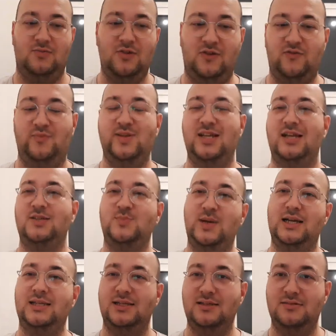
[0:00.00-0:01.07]
I've been
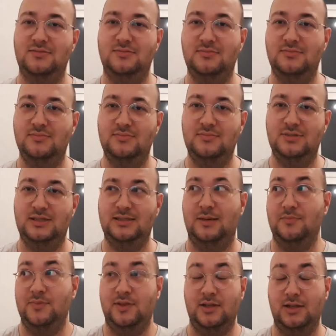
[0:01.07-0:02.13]
expecting
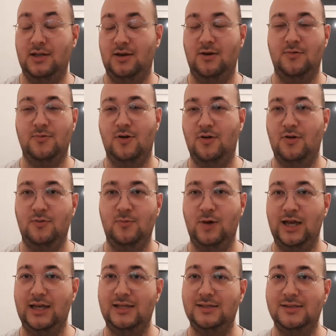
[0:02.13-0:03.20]
something to go wrong on
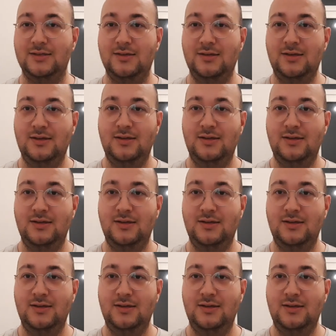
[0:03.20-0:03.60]
weigh ins.